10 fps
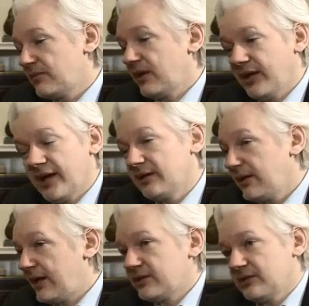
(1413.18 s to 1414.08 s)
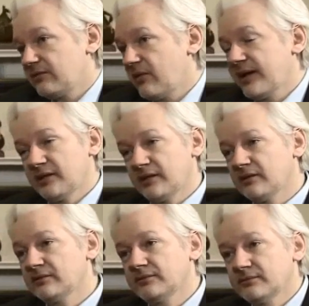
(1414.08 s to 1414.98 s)
Yeah, they engage in a
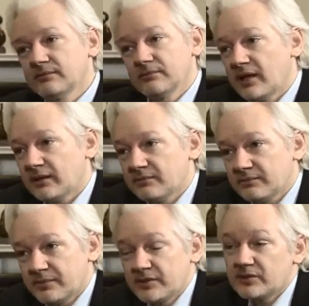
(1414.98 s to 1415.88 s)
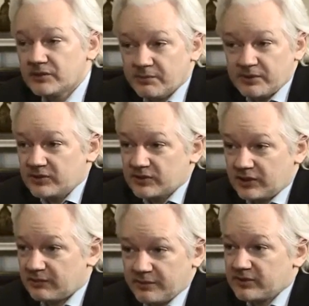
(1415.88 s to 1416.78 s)
variety of business
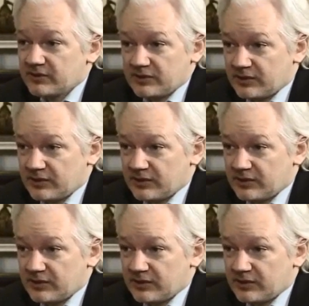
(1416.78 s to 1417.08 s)
deals.